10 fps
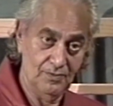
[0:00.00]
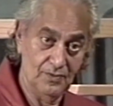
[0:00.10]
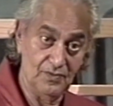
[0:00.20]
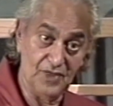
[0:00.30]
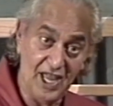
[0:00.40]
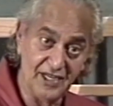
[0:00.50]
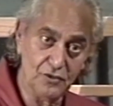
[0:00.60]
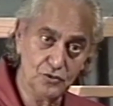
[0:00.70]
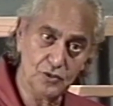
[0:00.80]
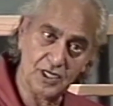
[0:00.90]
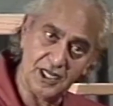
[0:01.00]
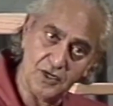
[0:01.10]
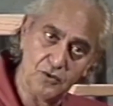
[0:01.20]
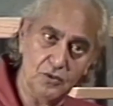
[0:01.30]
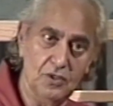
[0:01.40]
Then you should again
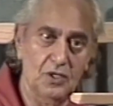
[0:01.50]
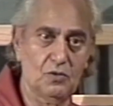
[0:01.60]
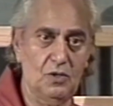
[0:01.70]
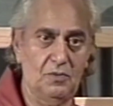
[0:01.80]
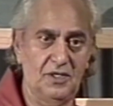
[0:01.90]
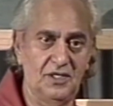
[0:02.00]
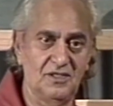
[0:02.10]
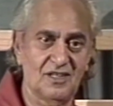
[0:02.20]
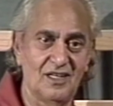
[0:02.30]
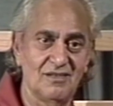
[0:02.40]
do equal breathing exercise.